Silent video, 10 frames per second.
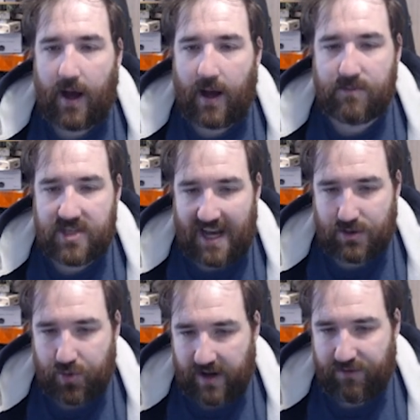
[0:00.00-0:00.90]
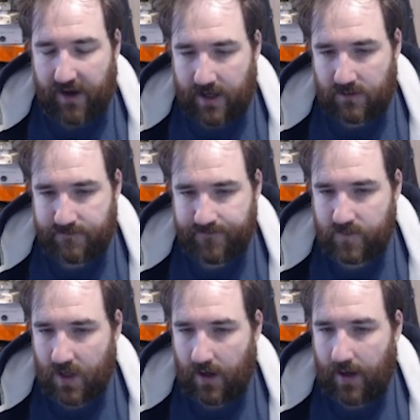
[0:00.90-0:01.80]
So that was really fun.
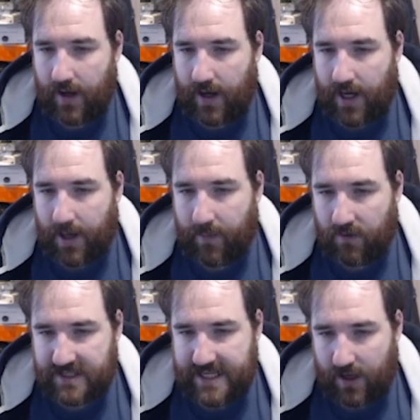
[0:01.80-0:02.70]
Obviously a